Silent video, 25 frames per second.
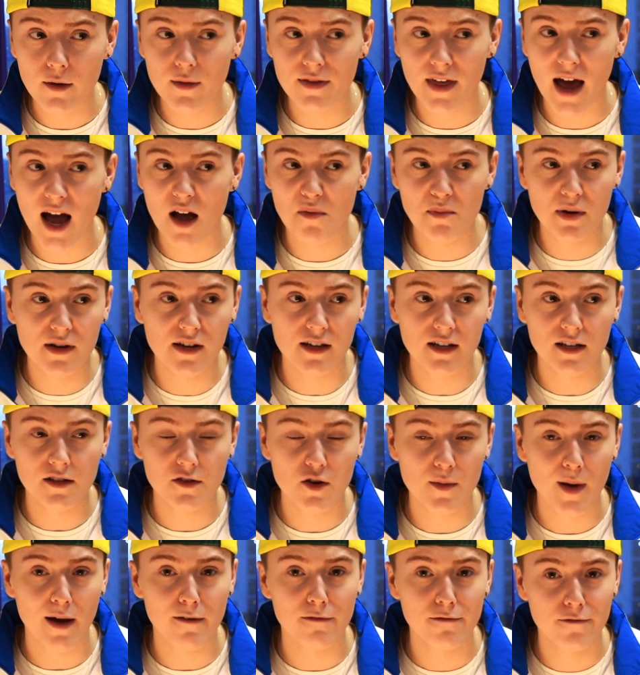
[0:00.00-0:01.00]
with happiness
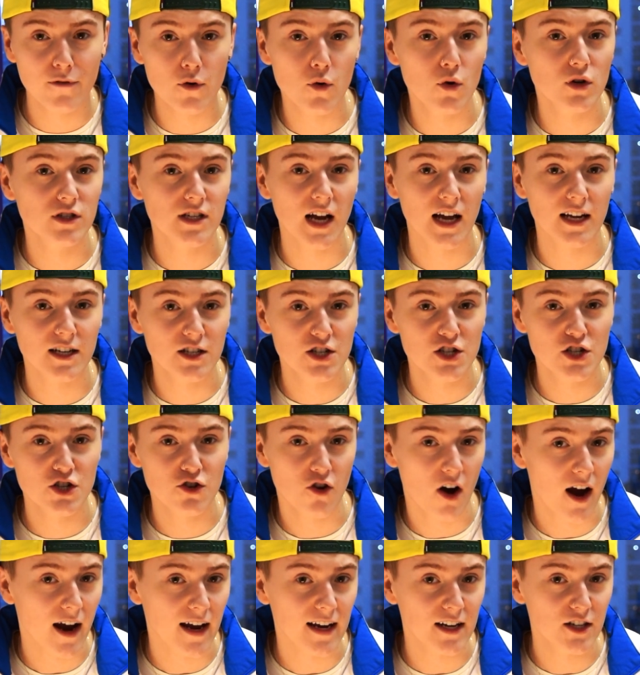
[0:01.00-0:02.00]
for about 4 days
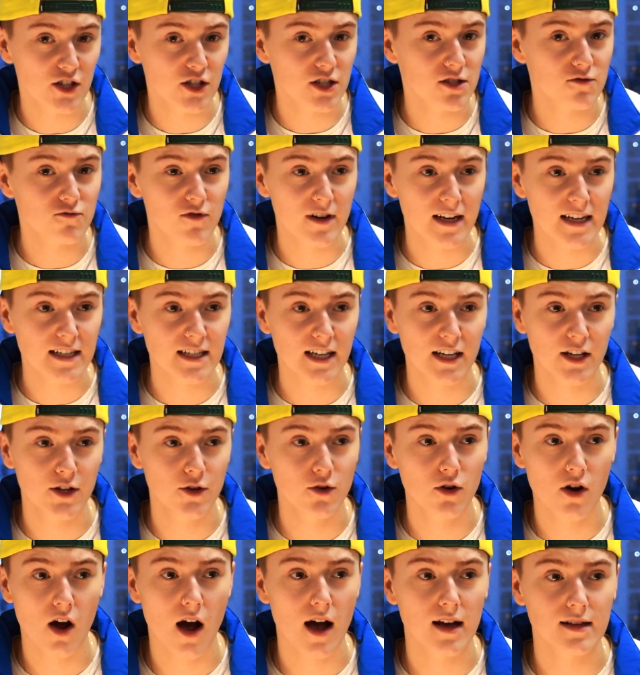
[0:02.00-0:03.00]
straight, just reading
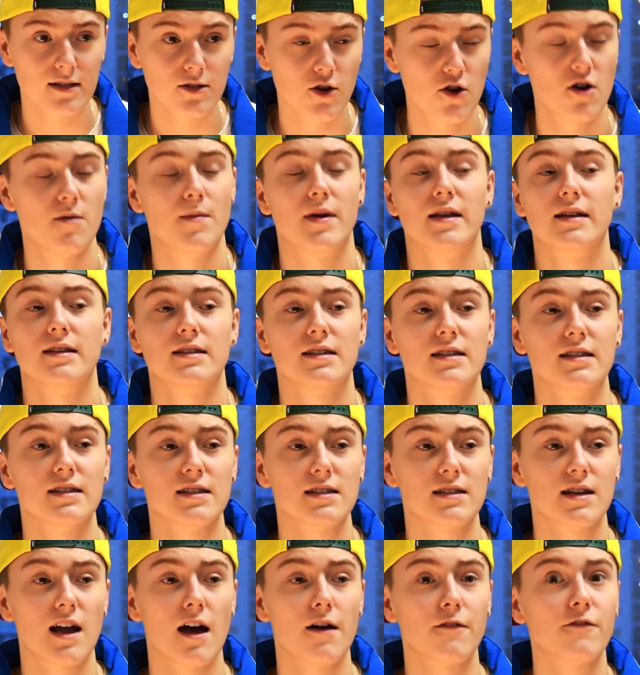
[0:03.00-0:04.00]
your guys' comments and
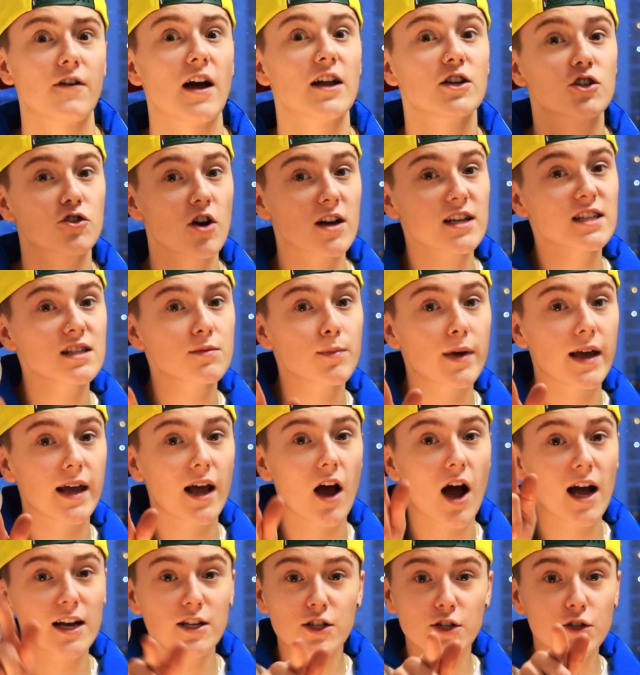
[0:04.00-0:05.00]
stuff. And trust me,
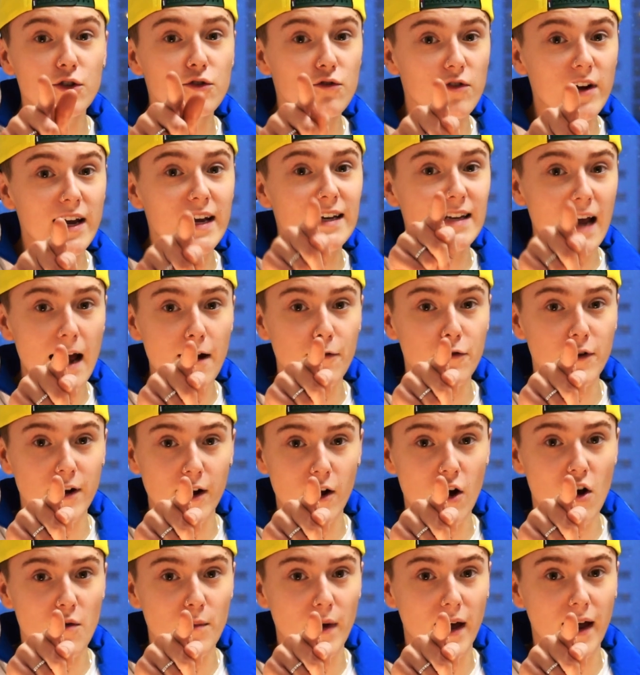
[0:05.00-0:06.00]
I do read every
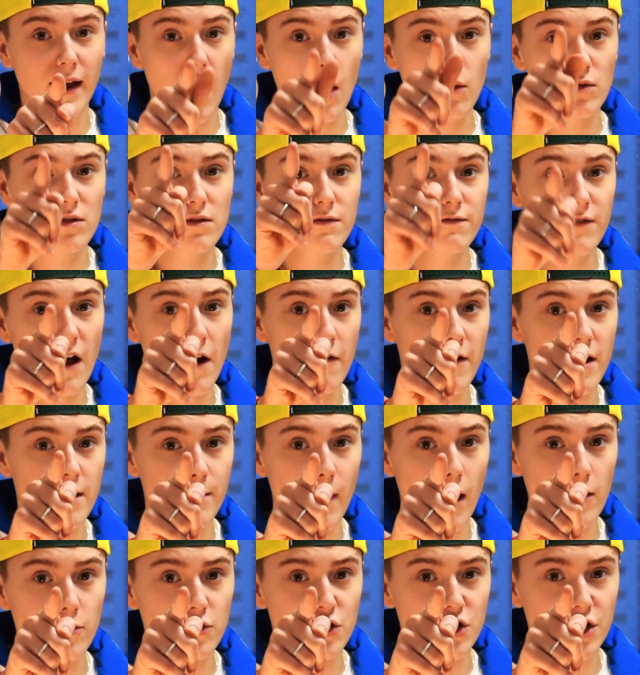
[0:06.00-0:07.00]
comment. I was very
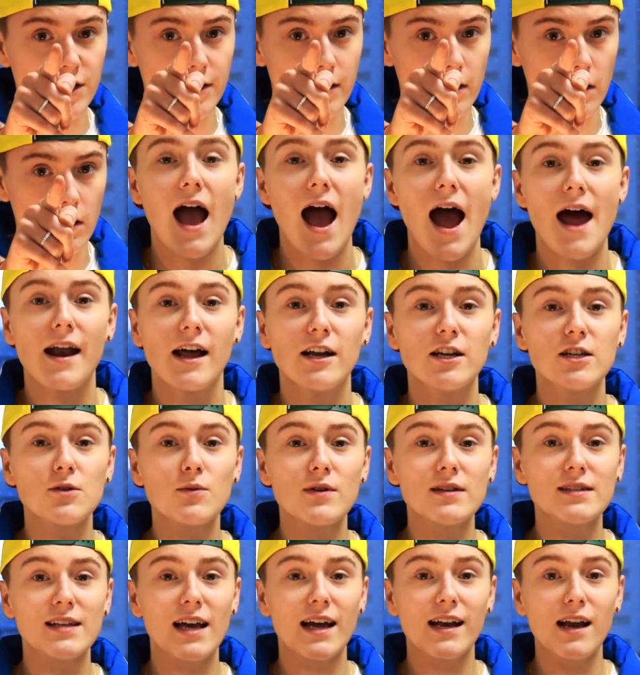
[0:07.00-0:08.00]
emotional. And I just
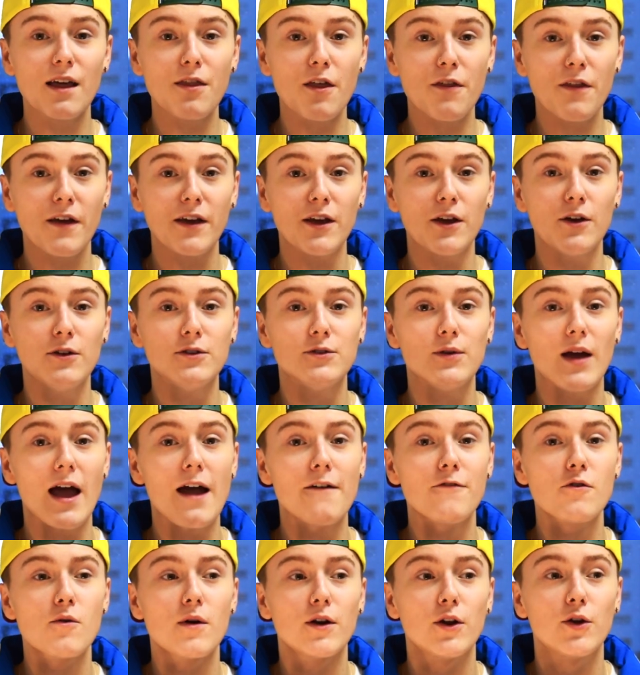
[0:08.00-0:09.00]
want to say another thank you to
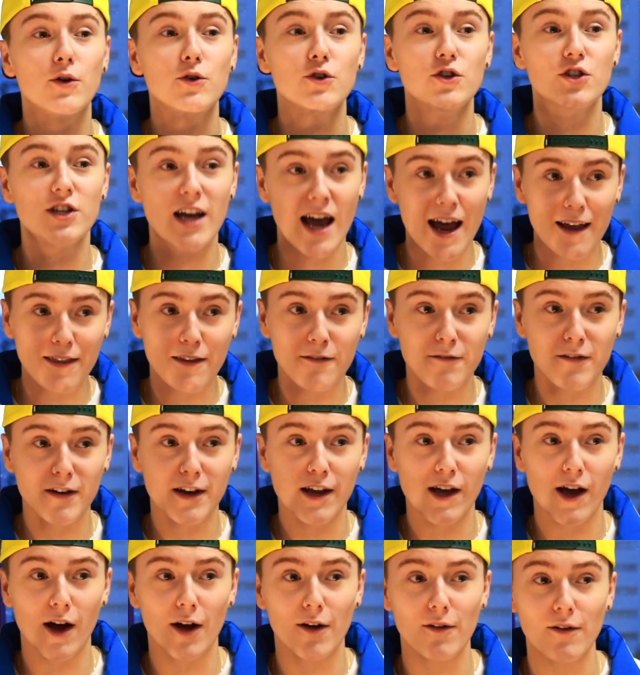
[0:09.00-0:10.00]
everyone who shared the
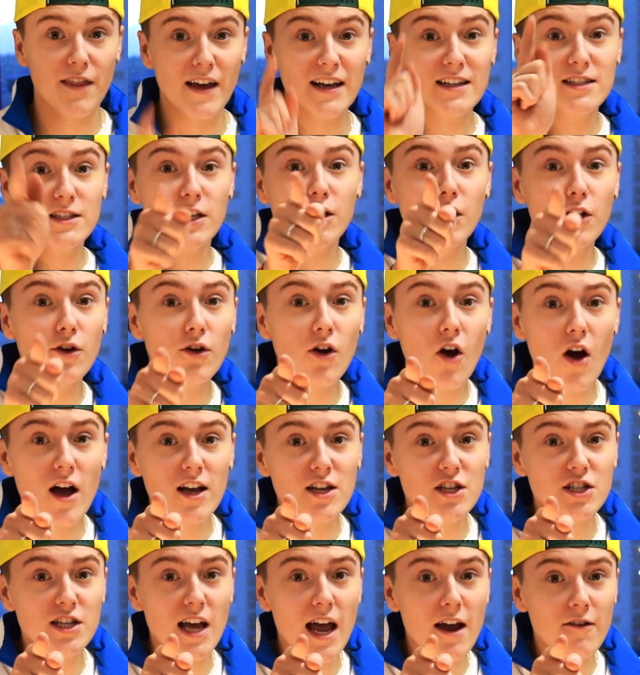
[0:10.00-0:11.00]
video. Thanks to you
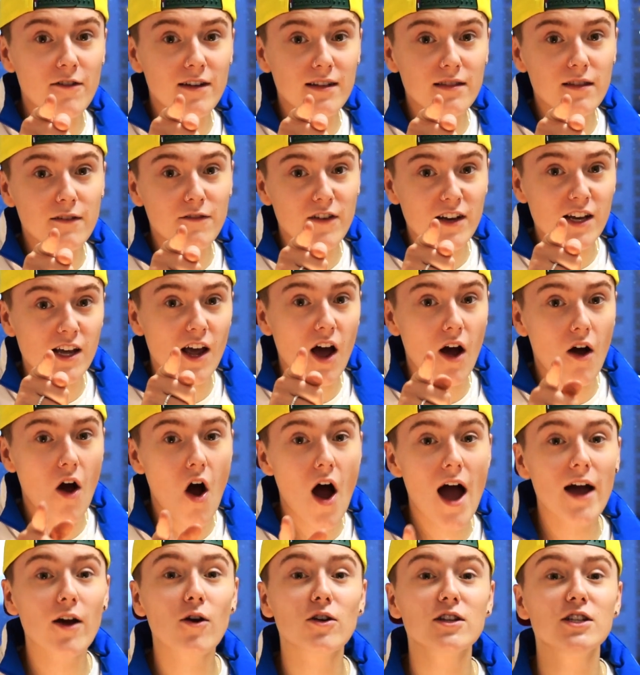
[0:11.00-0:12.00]
guys sharing the video,
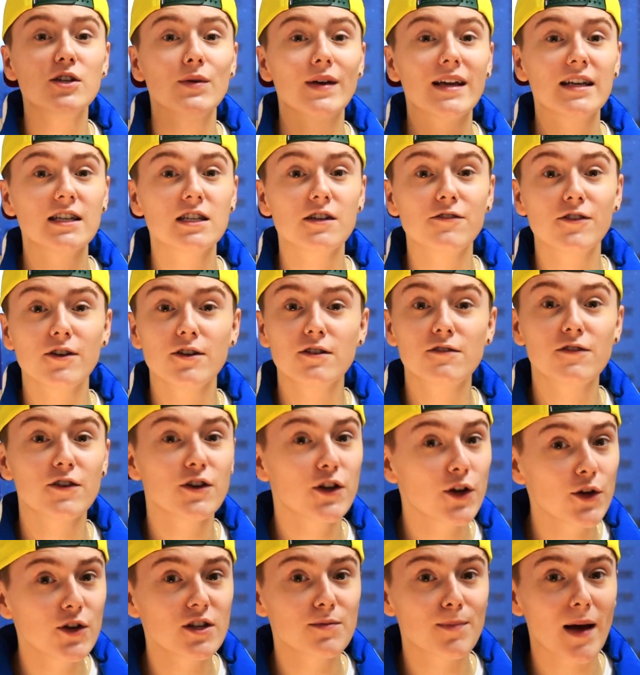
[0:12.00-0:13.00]
I got to do interviews for
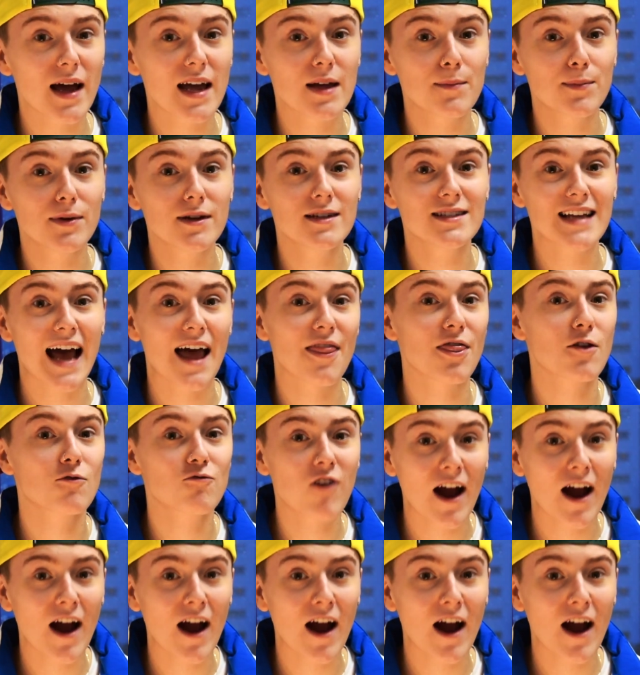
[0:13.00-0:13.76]
newspapers and the